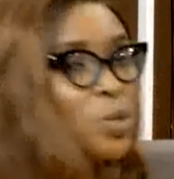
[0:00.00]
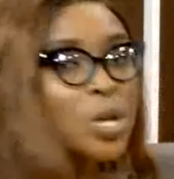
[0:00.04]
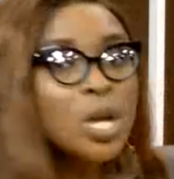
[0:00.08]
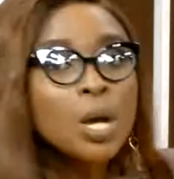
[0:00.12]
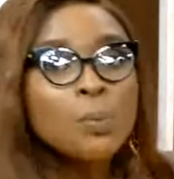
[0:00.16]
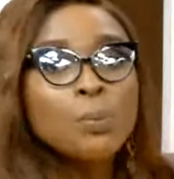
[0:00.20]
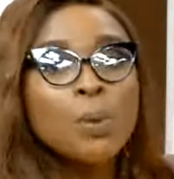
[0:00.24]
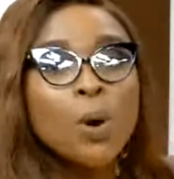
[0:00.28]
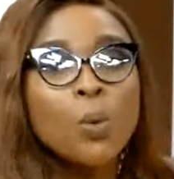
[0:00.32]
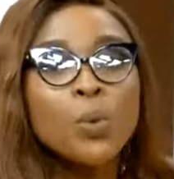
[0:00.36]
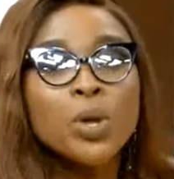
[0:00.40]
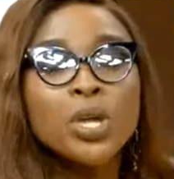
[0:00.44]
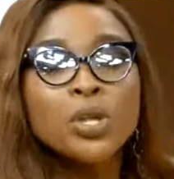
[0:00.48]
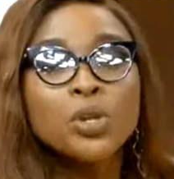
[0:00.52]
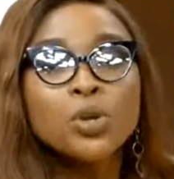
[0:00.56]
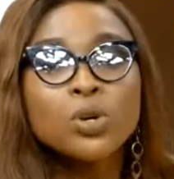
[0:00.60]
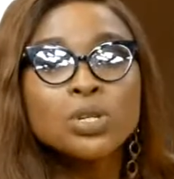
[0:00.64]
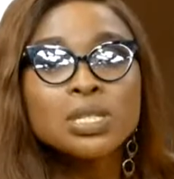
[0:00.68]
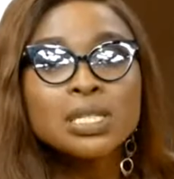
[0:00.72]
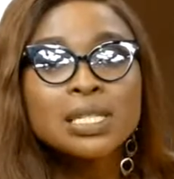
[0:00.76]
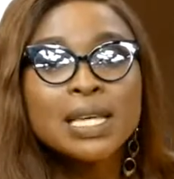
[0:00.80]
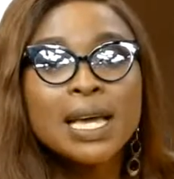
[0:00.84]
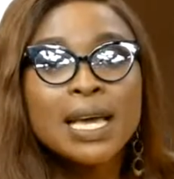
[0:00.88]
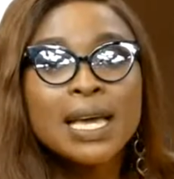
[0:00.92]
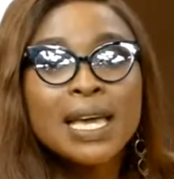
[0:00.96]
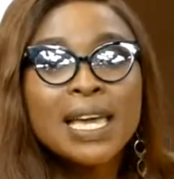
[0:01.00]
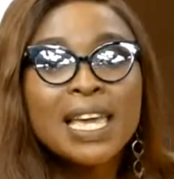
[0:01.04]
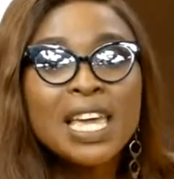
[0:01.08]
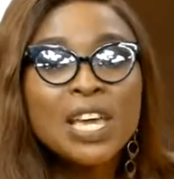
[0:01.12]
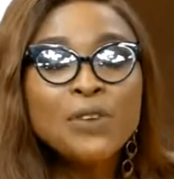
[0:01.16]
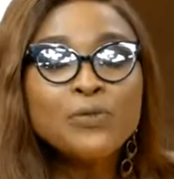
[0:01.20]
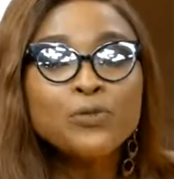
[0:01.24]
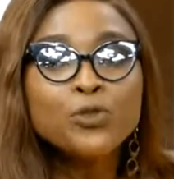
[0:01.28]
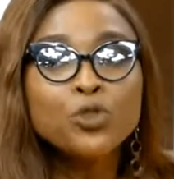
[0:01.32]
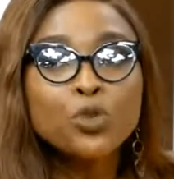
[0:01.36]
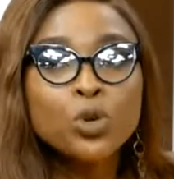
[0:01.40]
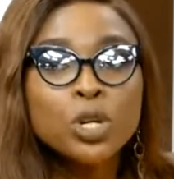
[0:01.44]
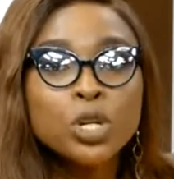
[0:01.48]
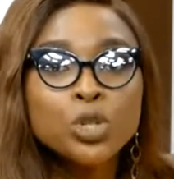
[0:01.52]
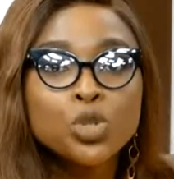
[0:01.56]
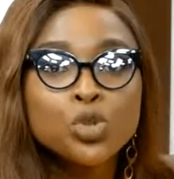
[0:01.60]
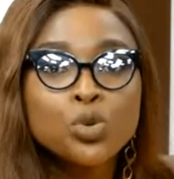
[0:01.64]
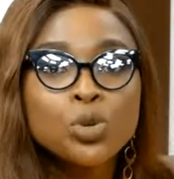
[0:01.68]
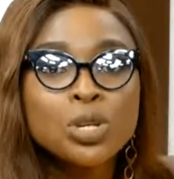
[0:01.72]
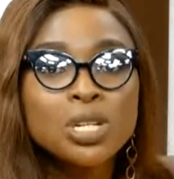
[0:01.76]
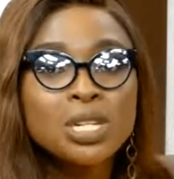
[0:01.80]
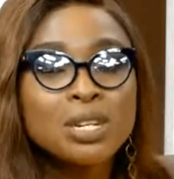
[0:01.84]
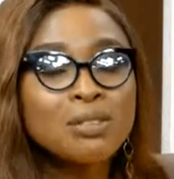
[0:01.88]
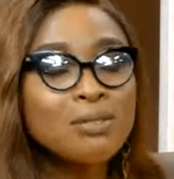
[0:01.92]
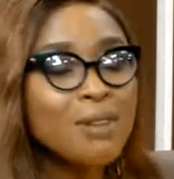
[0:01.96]
Exactly. But we know say, if truly,
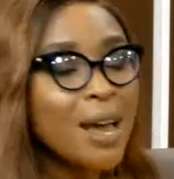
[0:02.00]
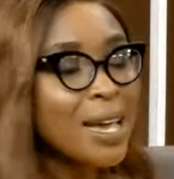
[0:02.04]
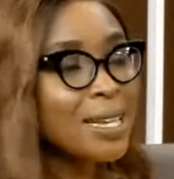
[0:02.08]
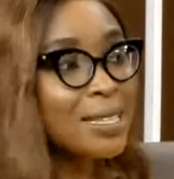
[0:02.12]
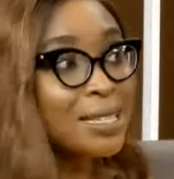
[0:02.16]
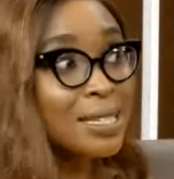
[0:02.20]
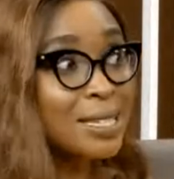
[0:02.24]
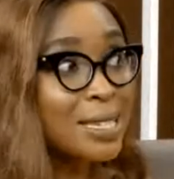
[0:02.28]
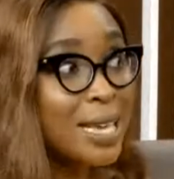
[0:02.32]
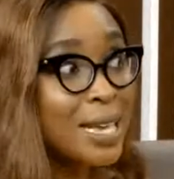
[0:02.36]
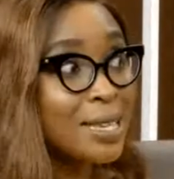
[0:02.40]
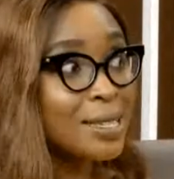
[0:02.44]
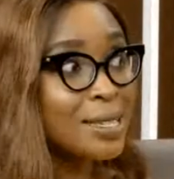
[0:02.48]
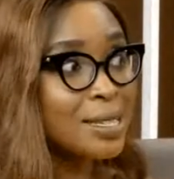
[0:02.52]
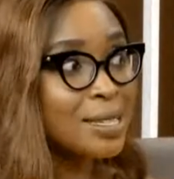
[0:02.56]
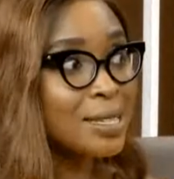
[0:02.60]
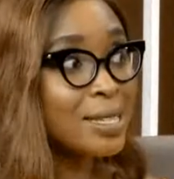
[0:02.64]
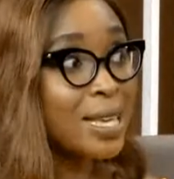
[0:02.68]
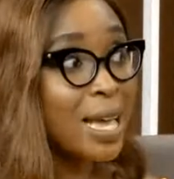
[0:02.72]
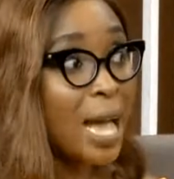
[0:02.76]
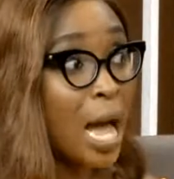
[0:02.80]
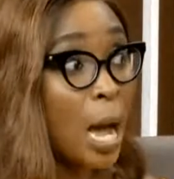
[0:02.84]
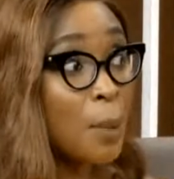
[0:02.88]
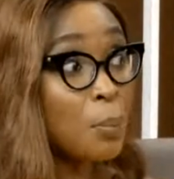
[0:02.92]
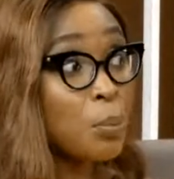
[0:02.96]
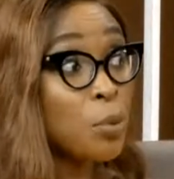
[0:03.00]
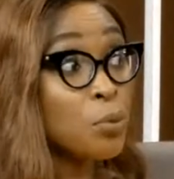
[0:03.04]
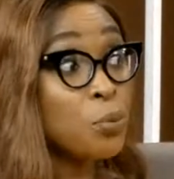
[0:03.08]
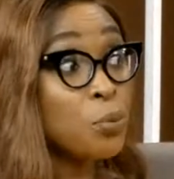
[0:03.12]
truly the right tests, they happen